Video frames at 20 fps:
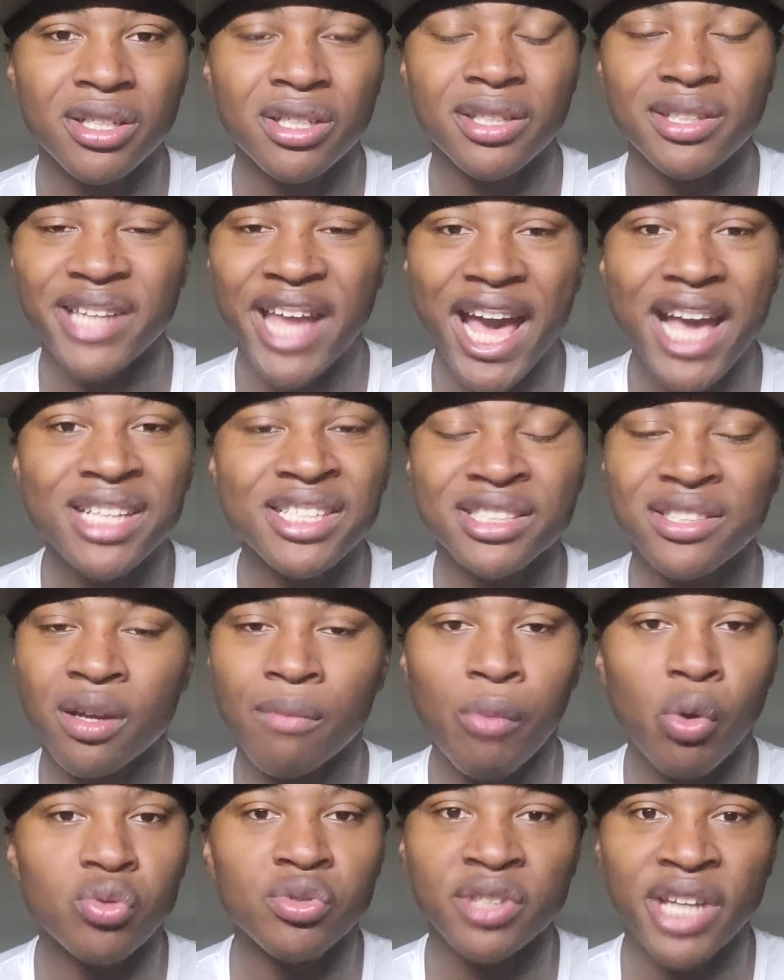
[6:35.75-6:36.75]
nasty, in the
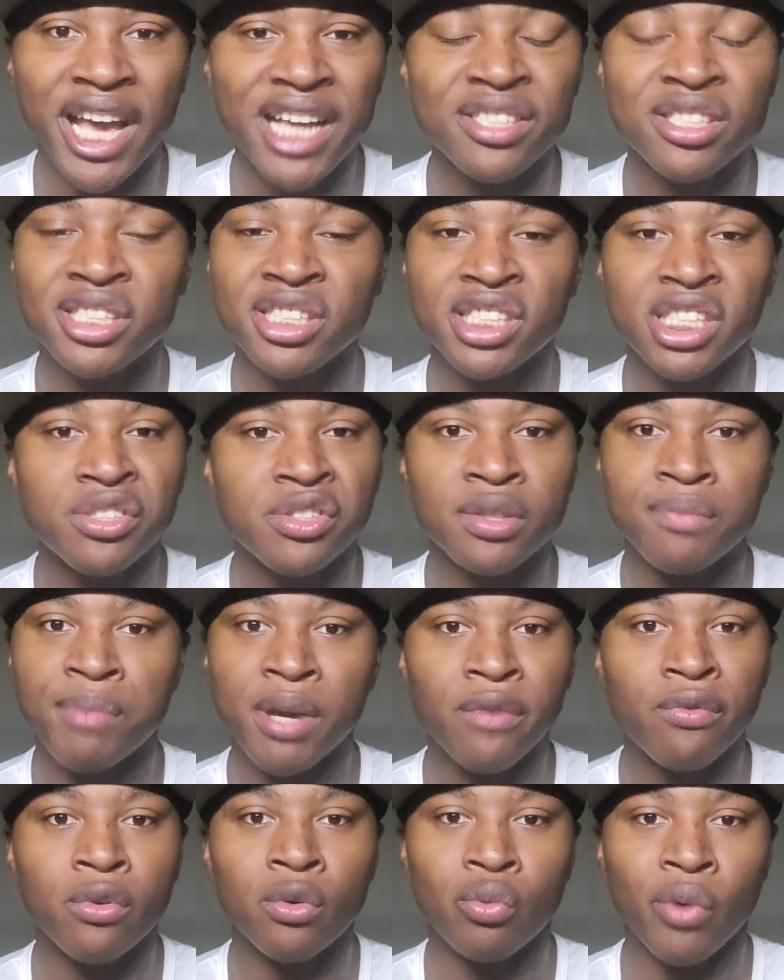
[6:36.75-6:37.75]
most nasty,
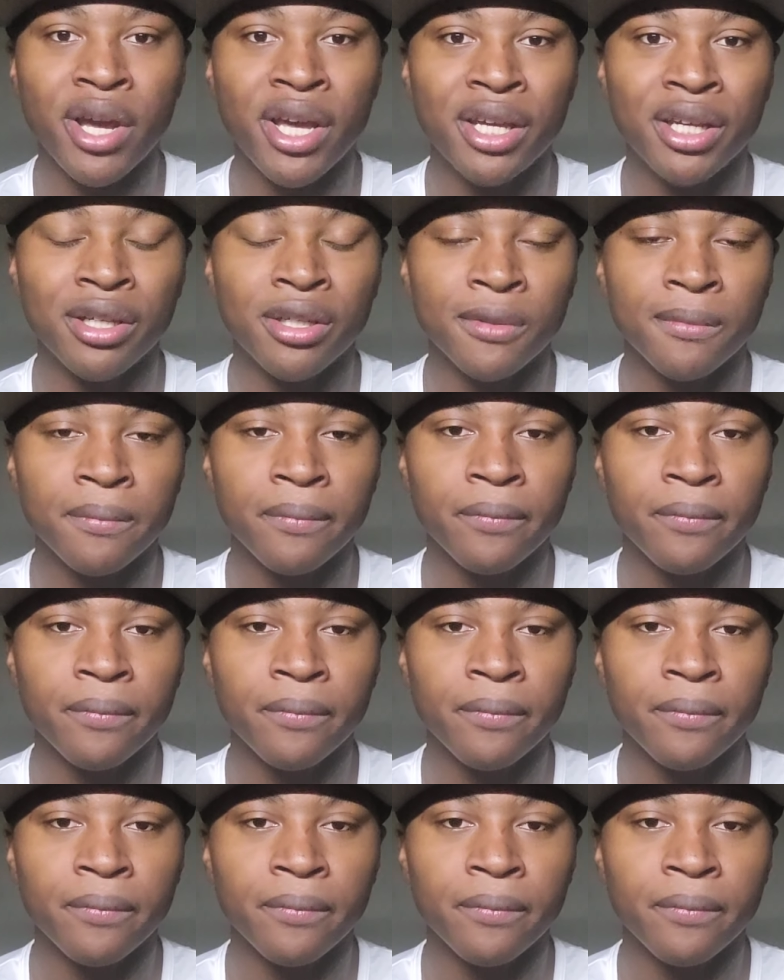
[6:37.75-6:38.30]
disrespectful way?